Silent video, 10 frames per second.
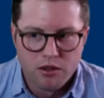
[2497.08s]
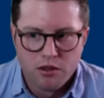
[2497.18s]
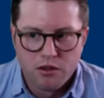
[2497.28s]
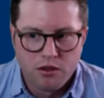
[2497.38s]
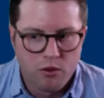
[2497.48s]

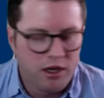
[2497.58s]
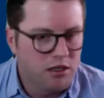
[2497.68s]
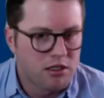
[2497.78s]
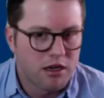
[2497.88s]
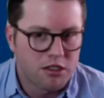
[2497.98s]
You know, what can
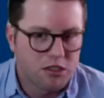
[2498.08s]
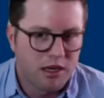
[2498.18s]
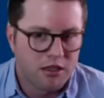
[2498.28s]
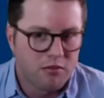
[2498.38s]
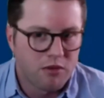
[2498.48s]
you tell us
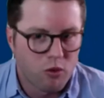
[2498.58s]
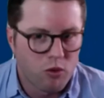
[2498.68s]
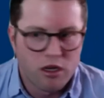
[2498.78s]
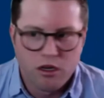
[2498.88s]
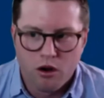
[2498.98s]
about them? Or,
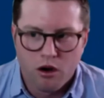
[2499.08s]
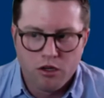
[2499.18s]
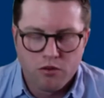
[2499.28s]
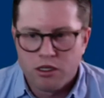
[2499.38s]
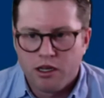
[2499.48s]
you know, are
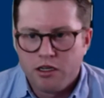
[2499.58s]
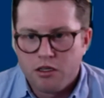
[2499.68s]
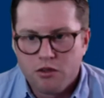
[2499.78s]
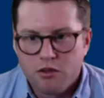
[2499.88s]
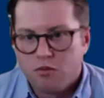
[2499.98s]
you inclined to
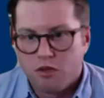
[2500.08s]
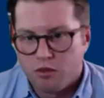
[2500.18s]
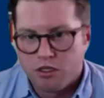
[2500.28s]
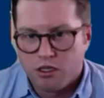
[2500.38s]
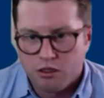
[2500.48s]
use them in a
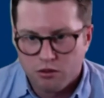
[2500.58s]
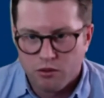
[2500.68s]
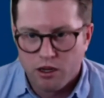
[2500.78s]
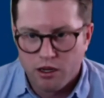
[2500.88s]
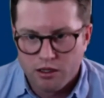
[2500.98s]
particular
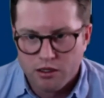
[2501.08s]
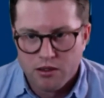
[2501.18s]
way?